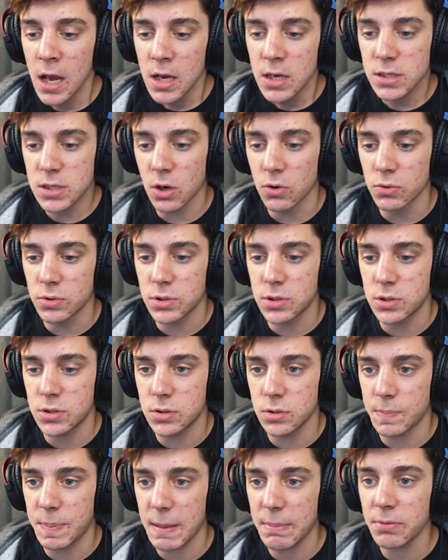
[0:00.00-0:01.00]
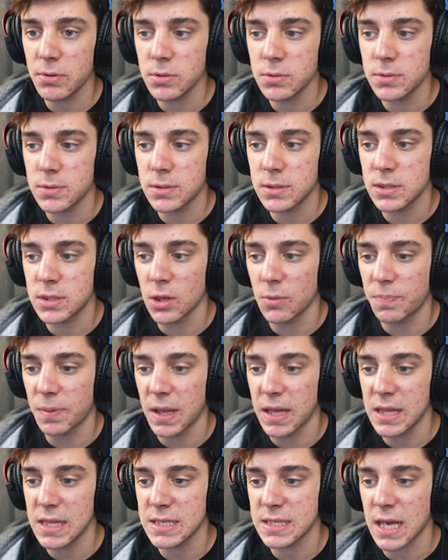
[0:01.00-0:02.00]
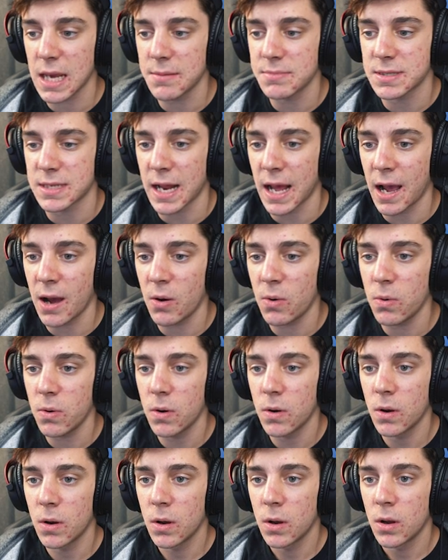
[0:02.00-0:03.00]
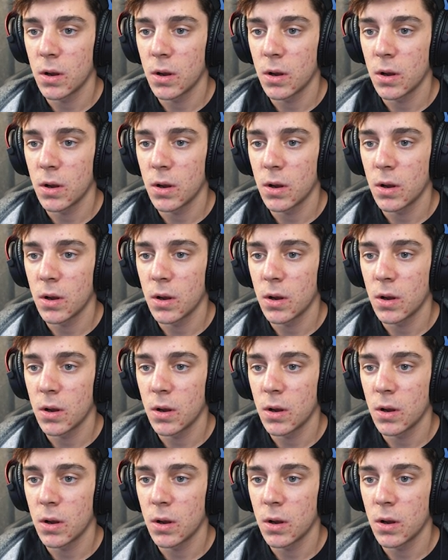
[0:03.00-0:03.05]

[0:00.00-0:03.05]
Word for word: So, do people still play these games now?